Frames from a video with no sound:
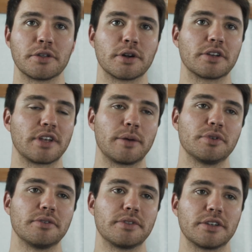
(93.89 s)
other
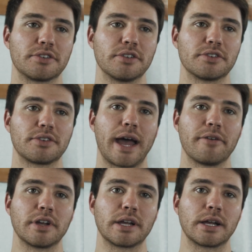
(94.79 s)
example of this is
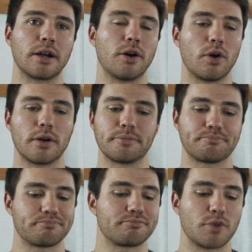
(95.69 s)
having
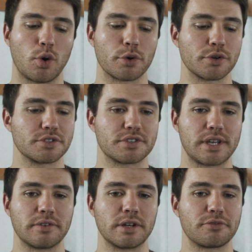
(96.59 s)
orders
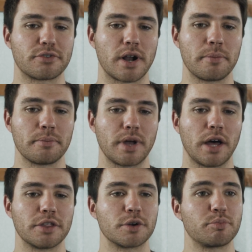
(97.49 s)
given from
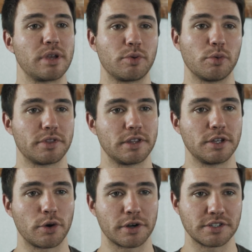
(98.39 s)
other people within
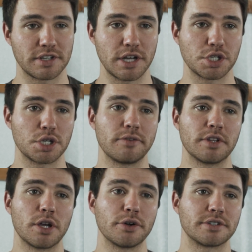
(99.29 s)
the organization,
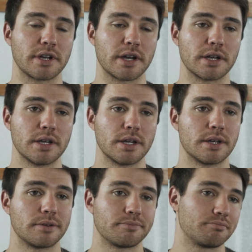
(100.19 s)
even though it's a
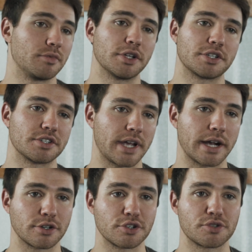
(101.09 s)
malicious
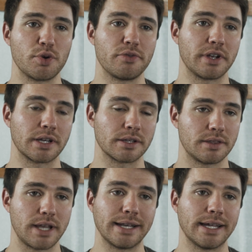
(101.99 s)
actor
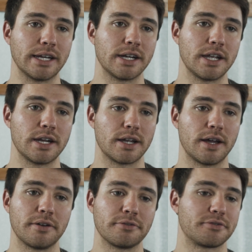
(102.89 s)
spoofing the identity
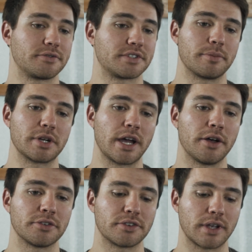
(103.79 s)
of somebody
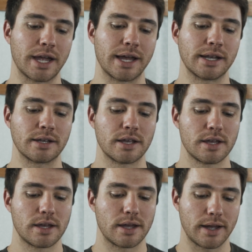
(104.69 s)
else. And
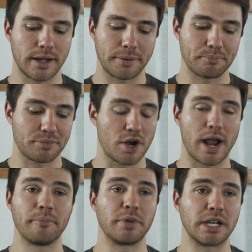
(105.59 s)
there
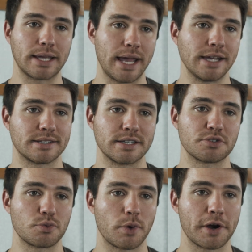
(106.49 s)
have been
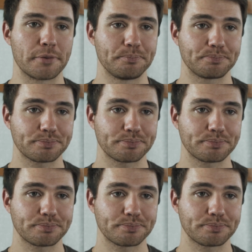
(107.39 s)
cases where